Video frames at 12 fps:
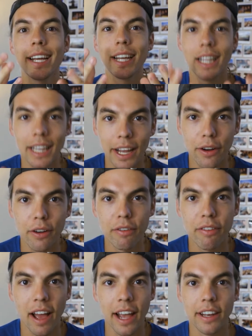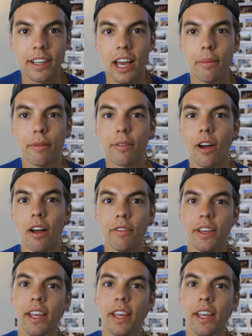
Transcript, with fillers: clarified cup of coffee.